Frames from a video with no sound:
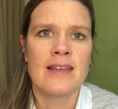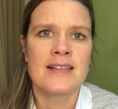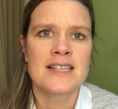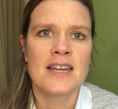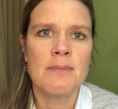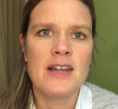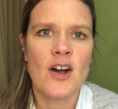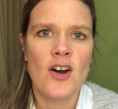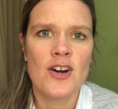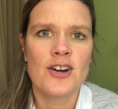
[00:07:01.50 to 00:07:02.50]
It's going to be
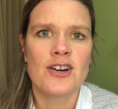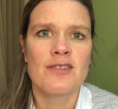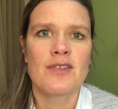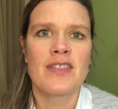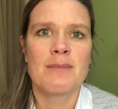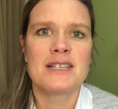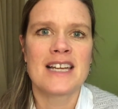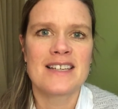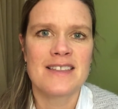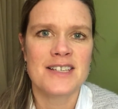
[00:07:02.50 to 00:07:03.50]
harder for them to
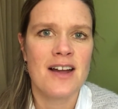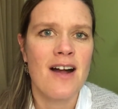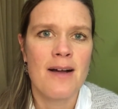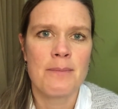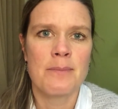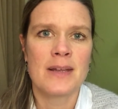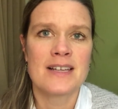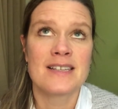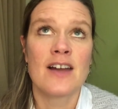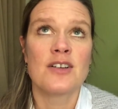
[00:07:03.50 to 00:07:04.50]
get to the top
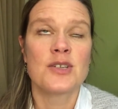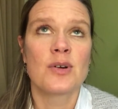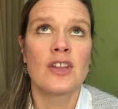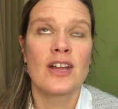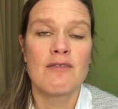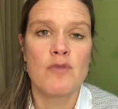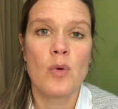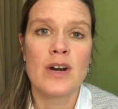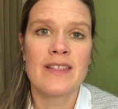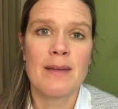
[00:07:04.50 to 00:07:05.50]
because they also are looking
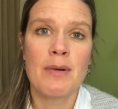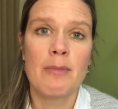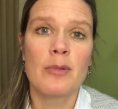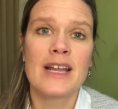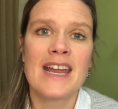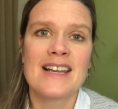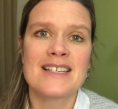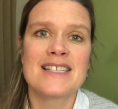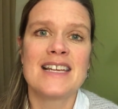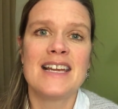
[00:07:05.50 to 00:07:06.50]
forward and they probably can't
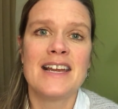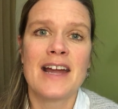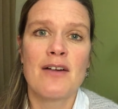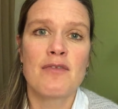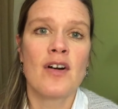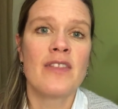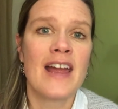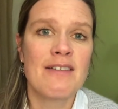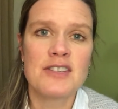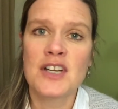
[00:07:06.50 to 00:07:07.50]
see how far they
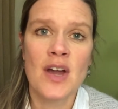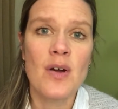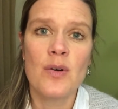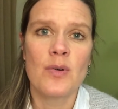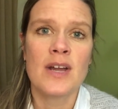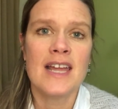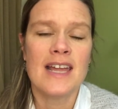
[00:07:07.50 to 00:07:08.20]
have to go.